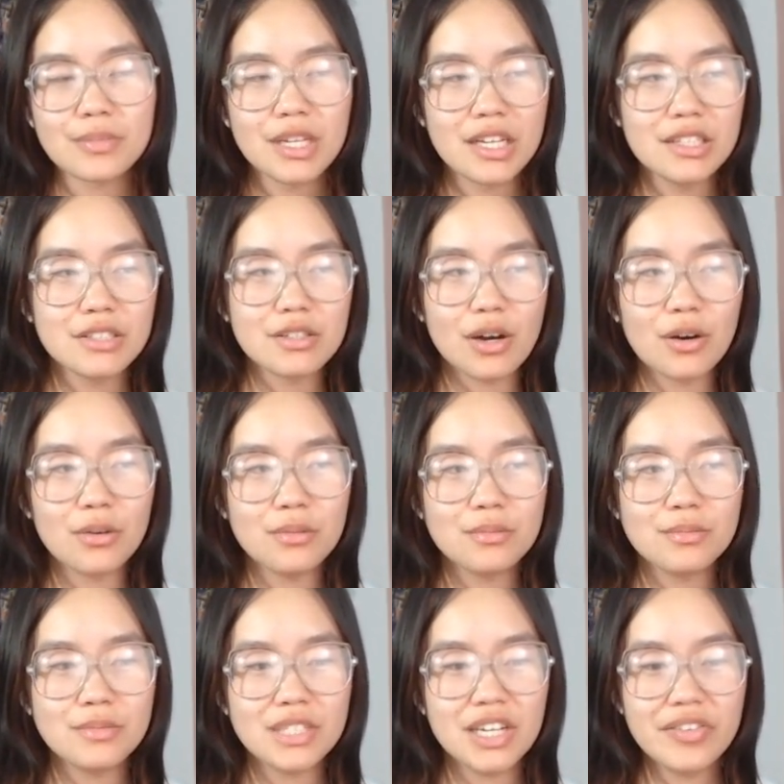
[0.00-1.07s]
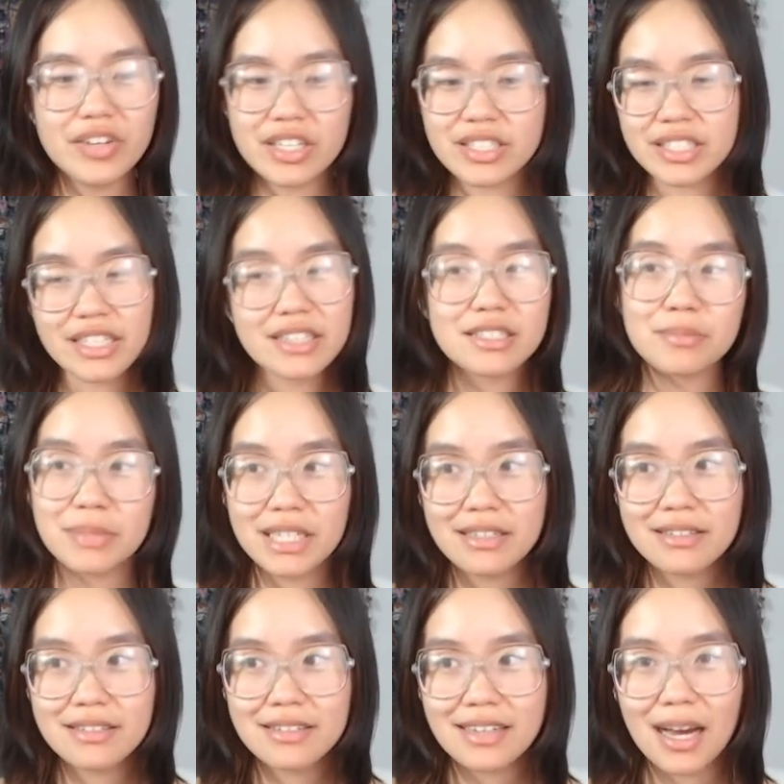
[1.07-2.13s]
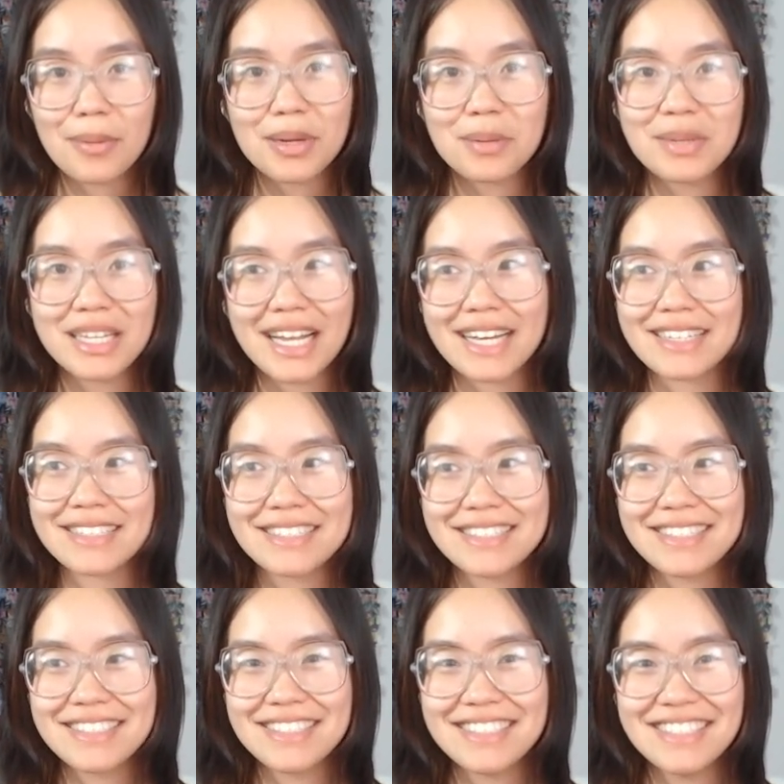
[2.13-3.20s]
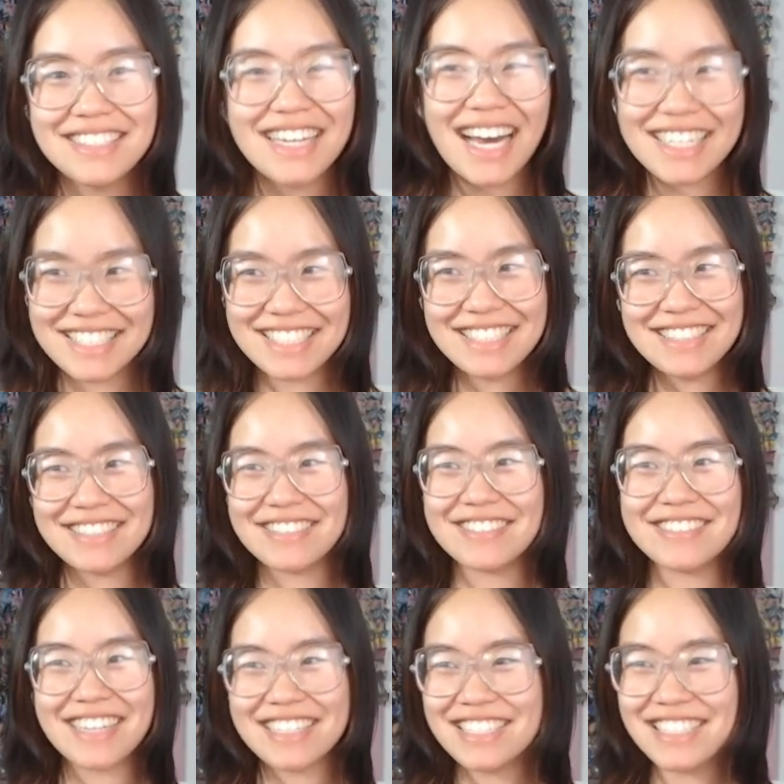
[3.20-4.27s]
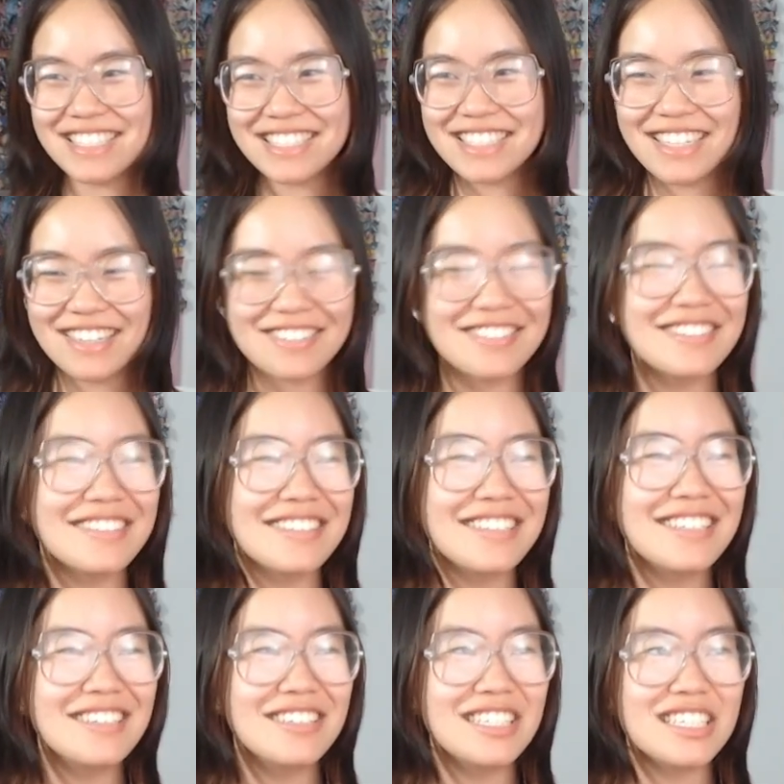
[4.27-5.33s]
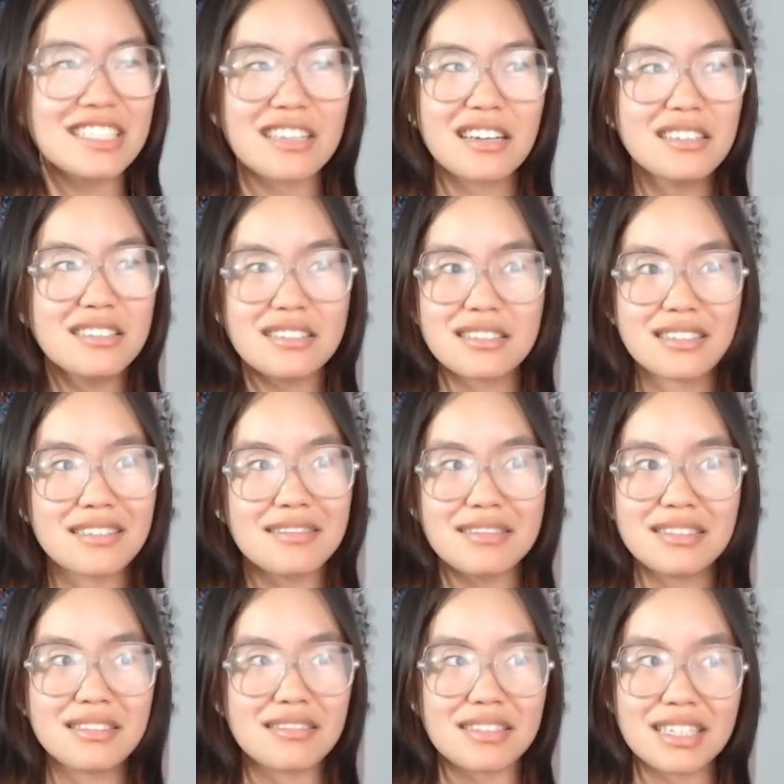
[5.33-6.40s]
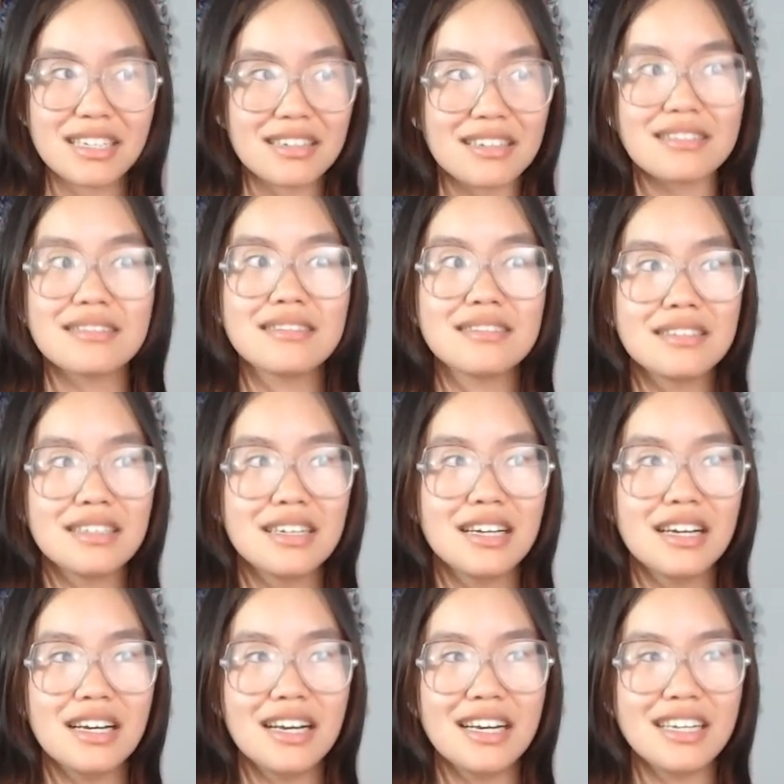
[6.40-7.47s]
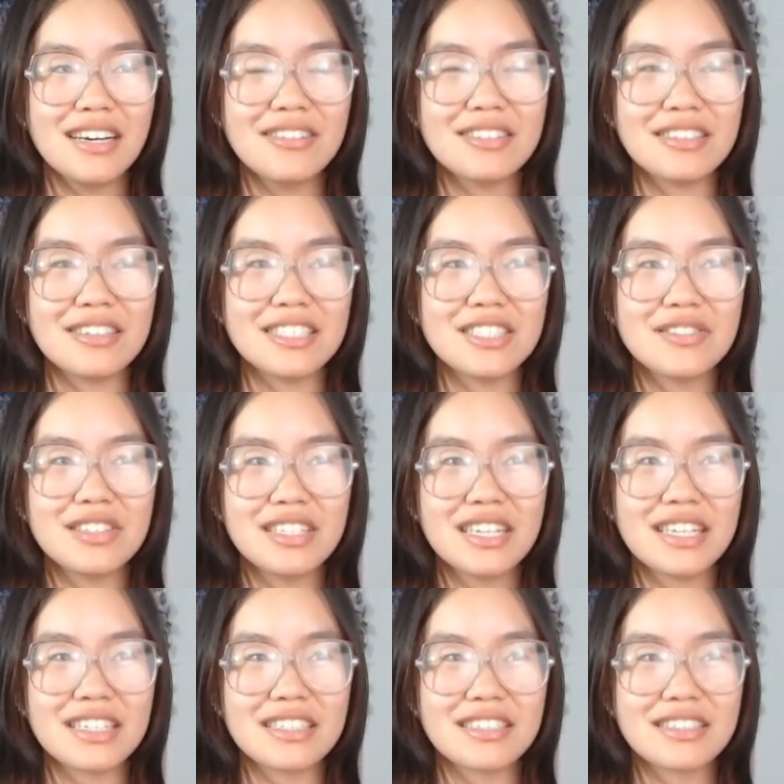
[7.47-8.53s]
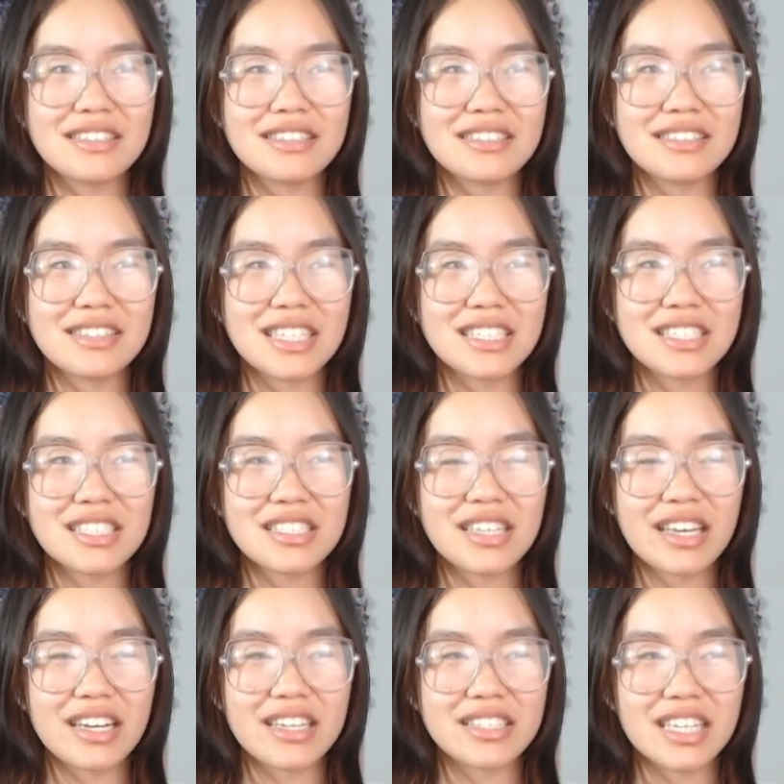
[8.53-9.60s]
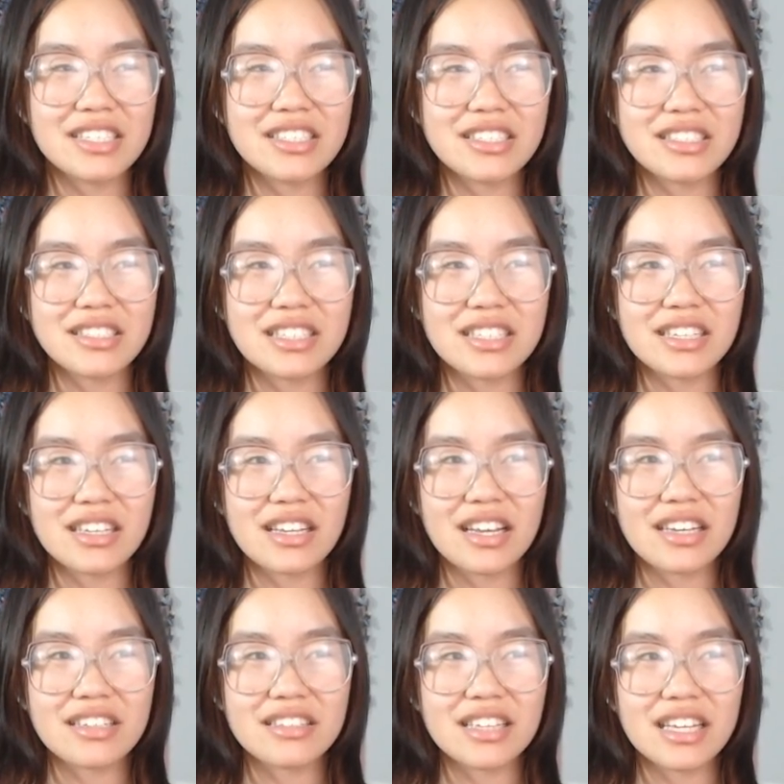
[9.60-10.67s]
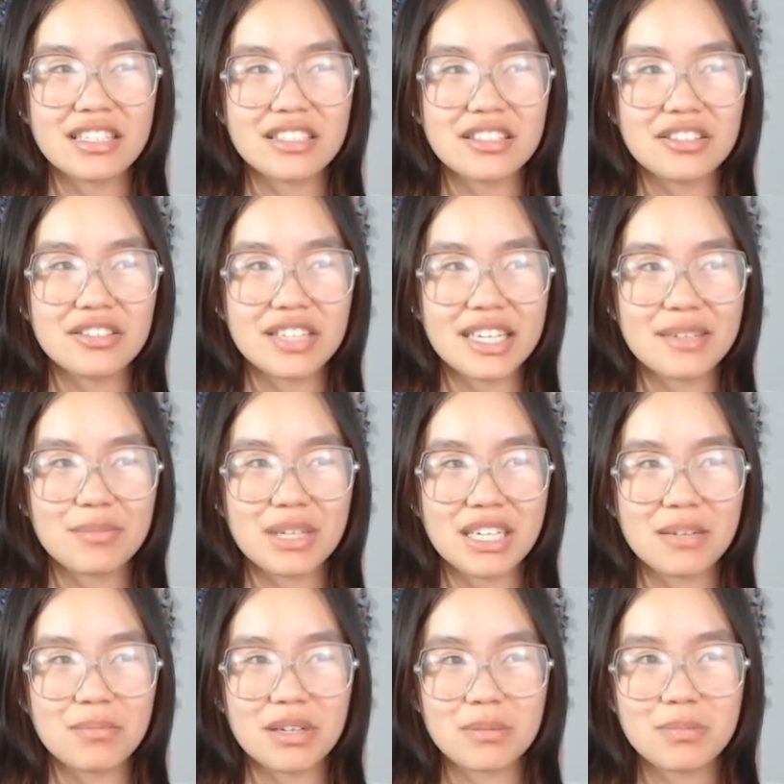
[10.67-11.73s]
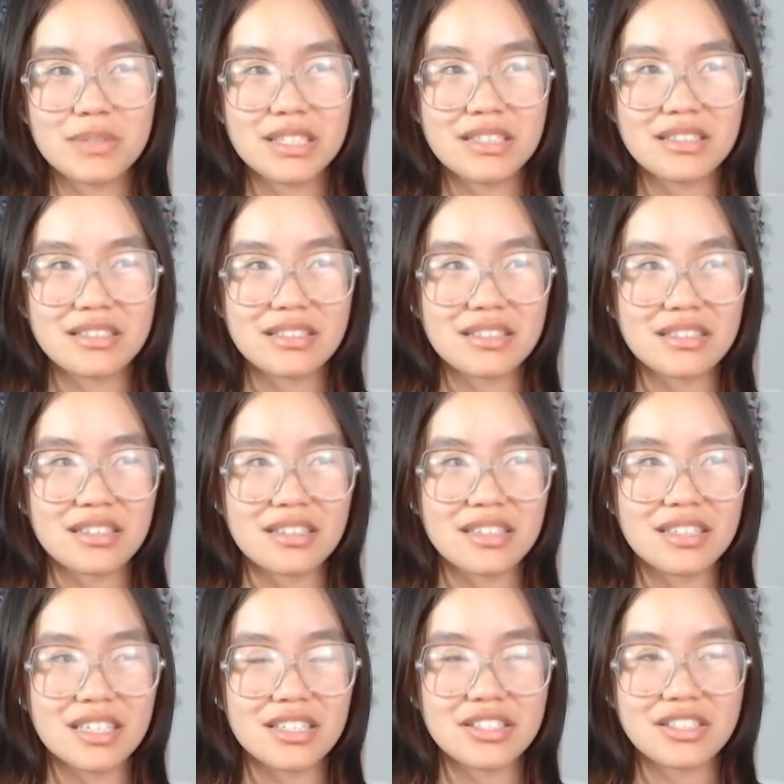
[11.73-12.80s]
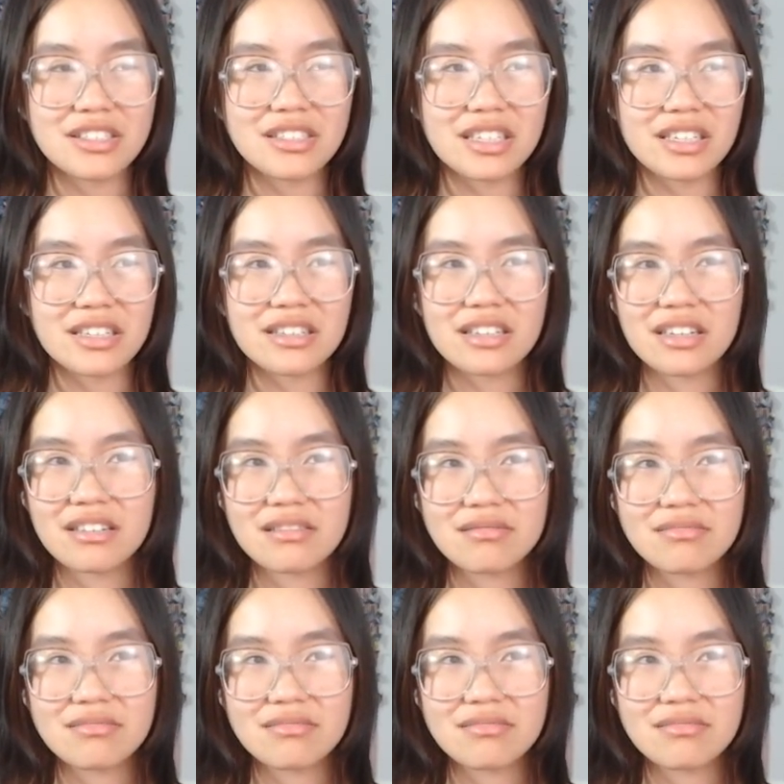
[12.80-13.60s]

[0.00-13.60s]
So if you're gonna say that to me, I'm gonna be like, I do. How did you know? Because honestly, I really don't care. And I don't know. I just feel like that's such like an attention-seeking like thing to do. Like being a pick-me is such an attention-seeking thing.